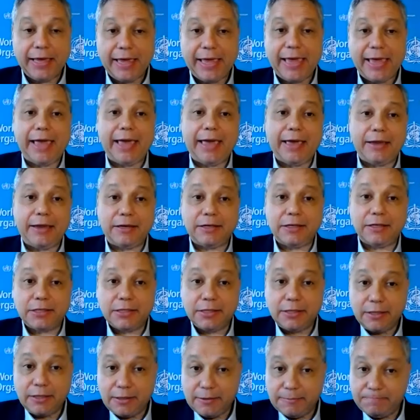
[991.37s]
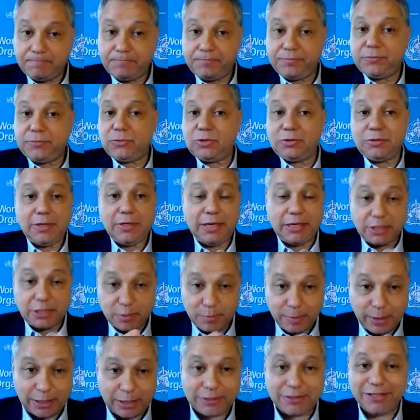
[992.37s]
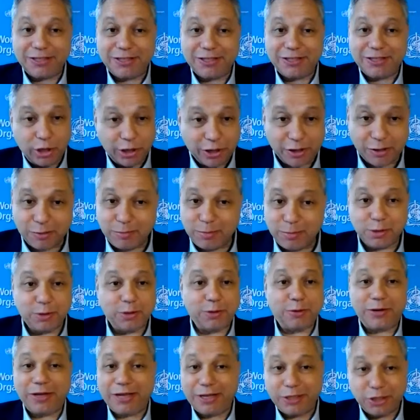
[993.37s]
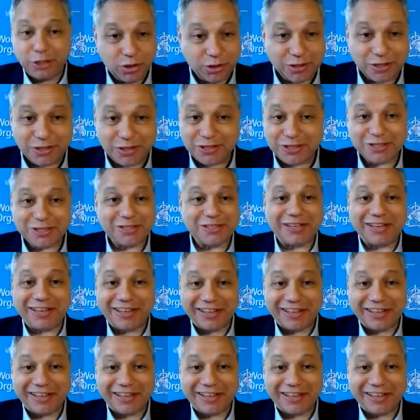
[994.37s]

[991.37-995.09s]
and expecting charitable donations